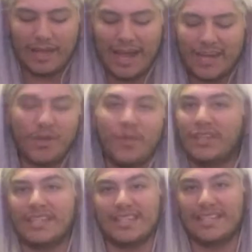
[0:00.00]
I know
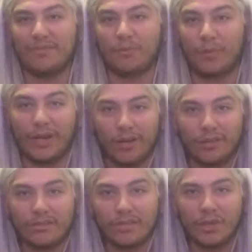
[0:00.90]
that this isn't real.
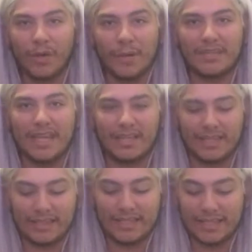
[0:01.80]
You know what I'm saying?
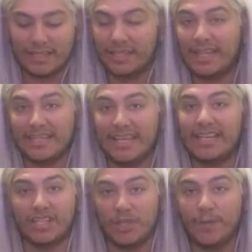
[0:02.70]
Like, they say
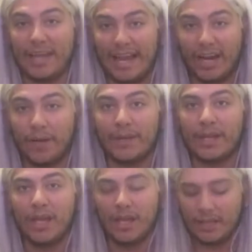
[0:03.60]
it's human hair,
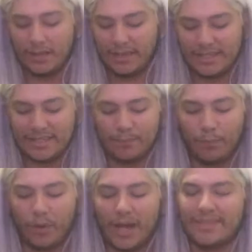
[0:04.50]
but this is
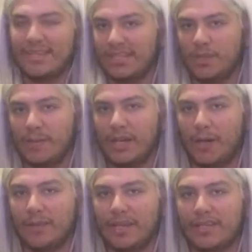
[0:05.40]
processed human
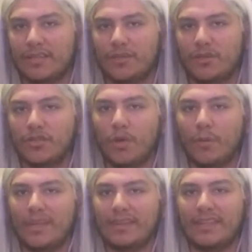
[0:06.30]
hair, because there's no
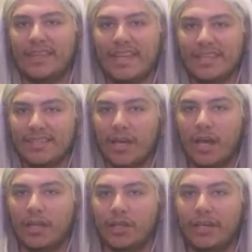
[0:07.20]
way that this
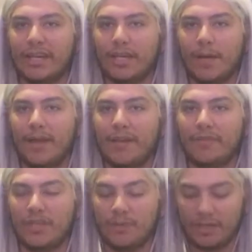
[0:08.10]
color can come out of
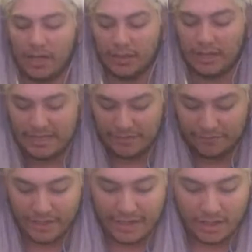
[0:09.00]
a human unless
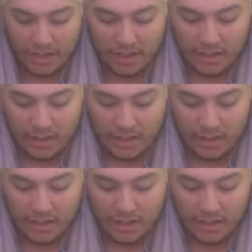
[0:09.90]
if, like,